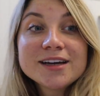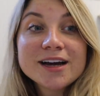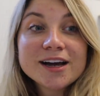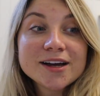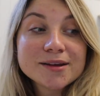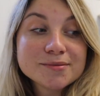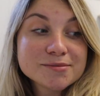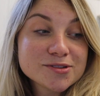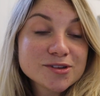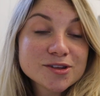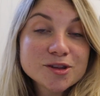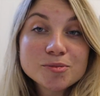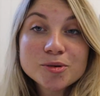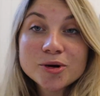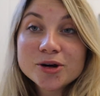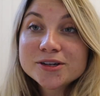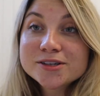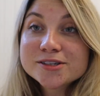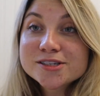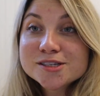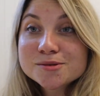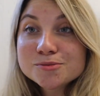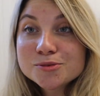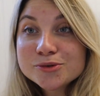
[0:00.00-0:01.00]
So the
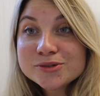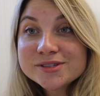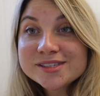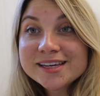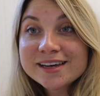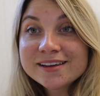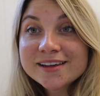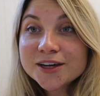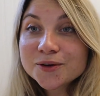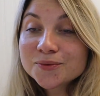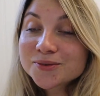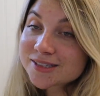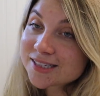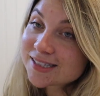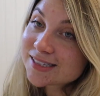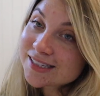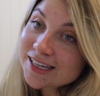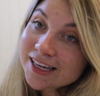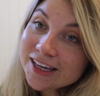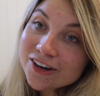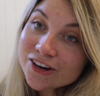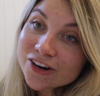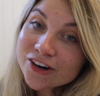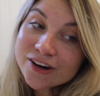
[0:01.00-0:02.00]
barn is smooth sailing once it's
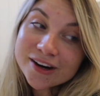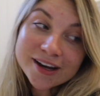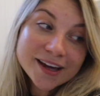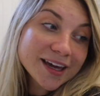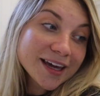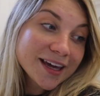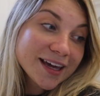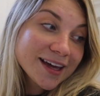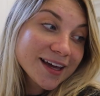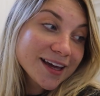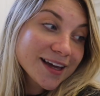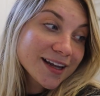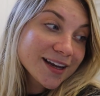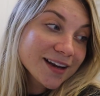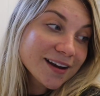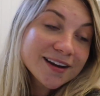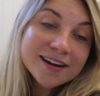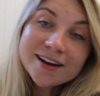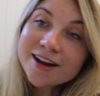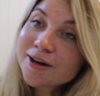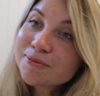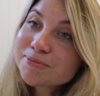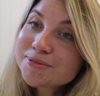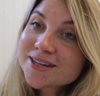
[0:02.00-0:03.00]
here, and
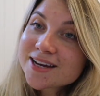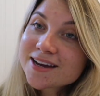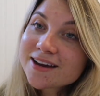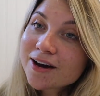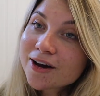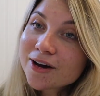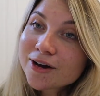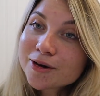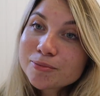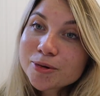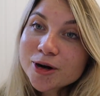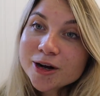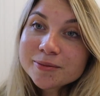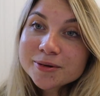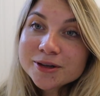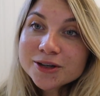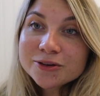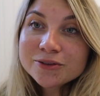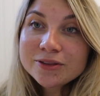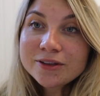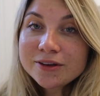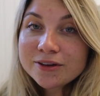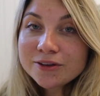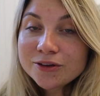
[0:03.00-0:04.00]
an update on
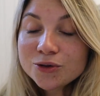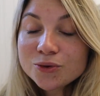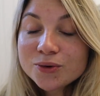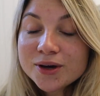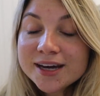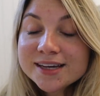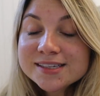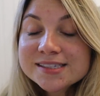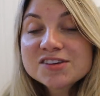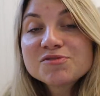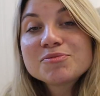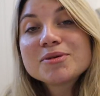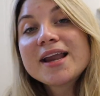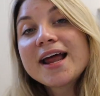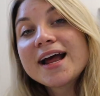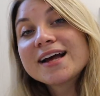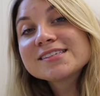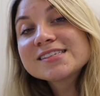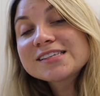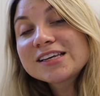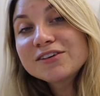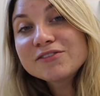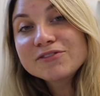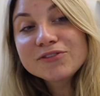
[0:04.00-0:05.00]
Barbecue that you guys have been
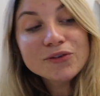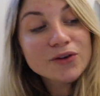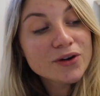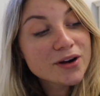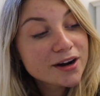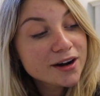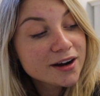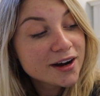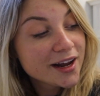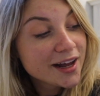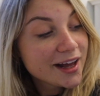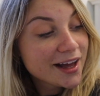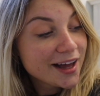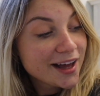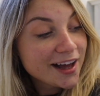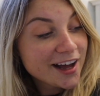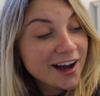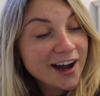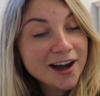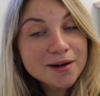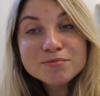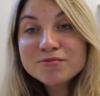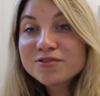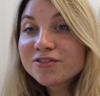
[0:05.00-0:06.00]
asking for.
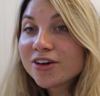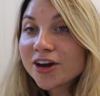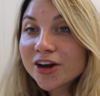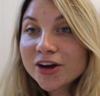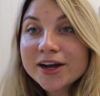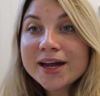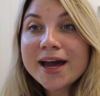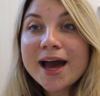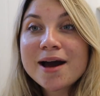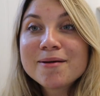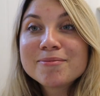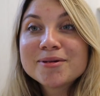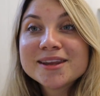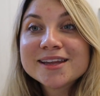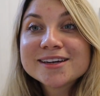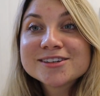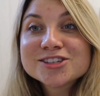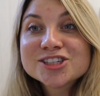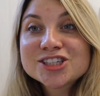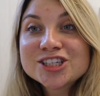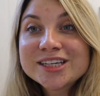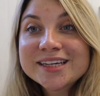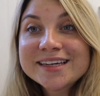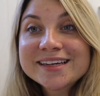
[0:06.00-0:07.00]
I'm very happy
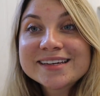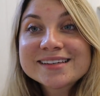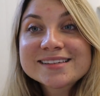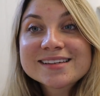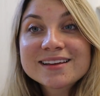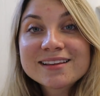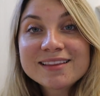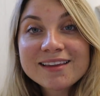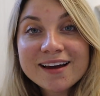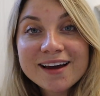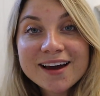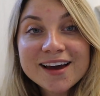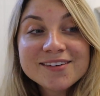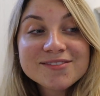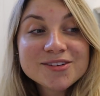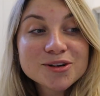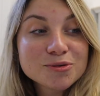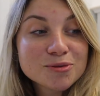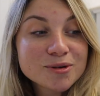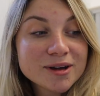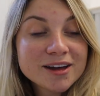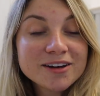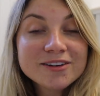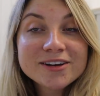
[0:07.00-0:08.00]
that she is alive
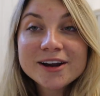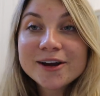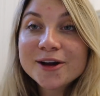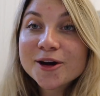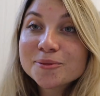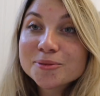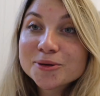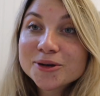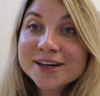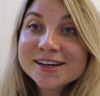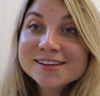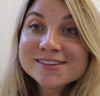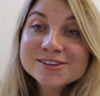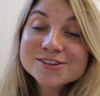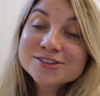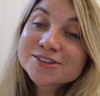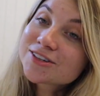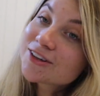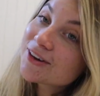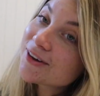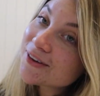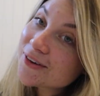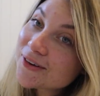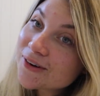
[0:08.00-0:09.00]
and well, and I hope you guys are
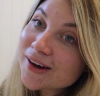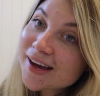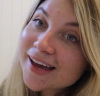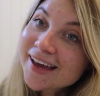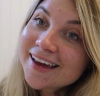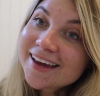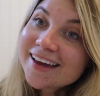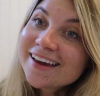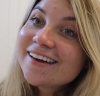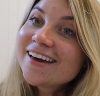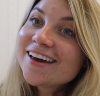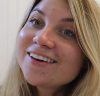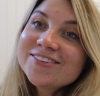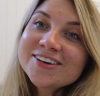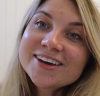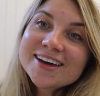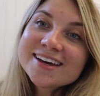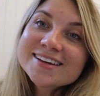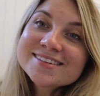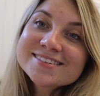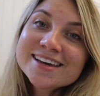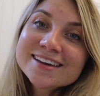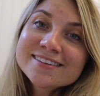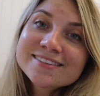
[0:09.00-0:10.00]
too. If you
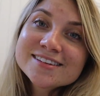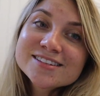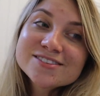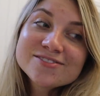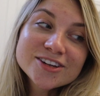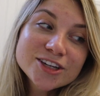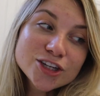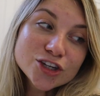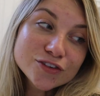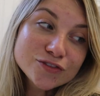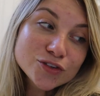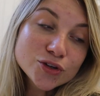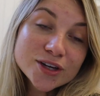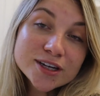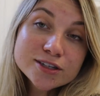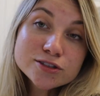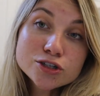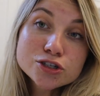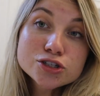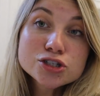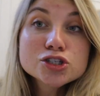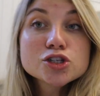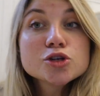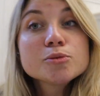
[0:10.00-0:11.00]
guys like this video, if you
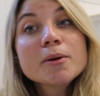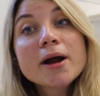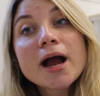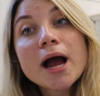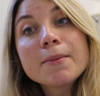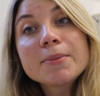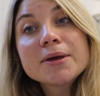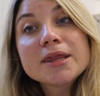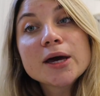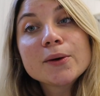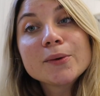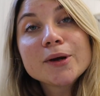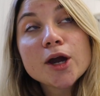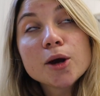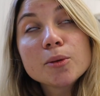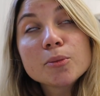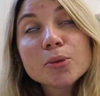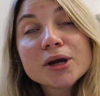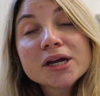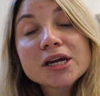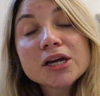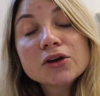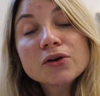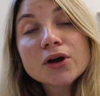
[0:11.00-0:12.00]
guys are super happy that we are
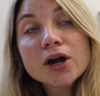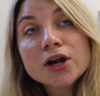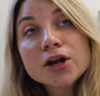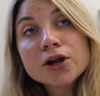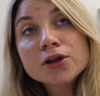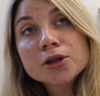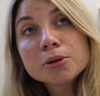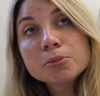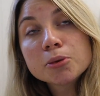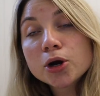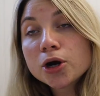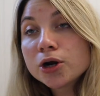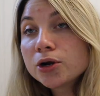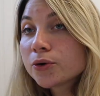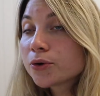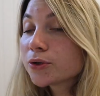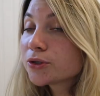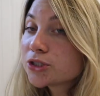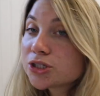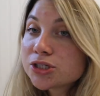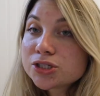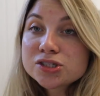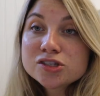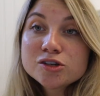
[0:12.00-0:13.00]
breaking ground on the barn,
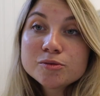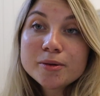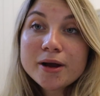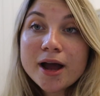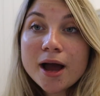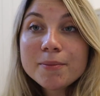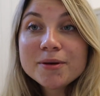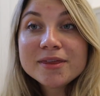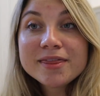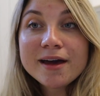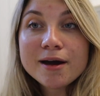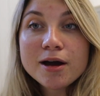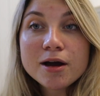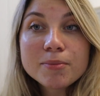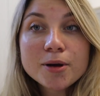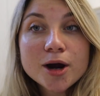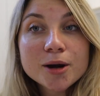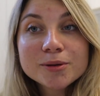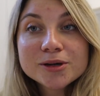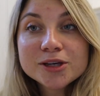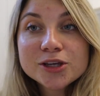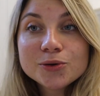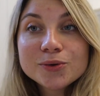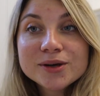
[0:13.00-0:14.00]
or just super happy that
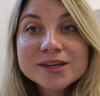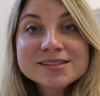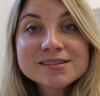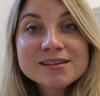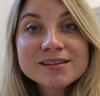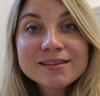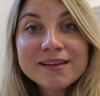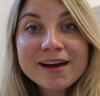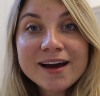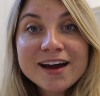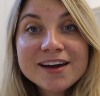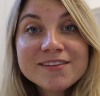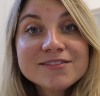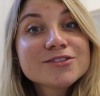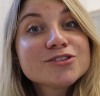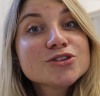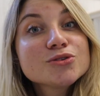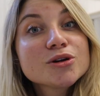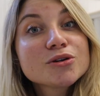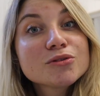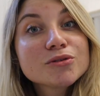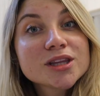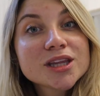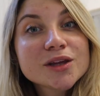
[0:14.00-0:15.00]
Barbecue is alive and doing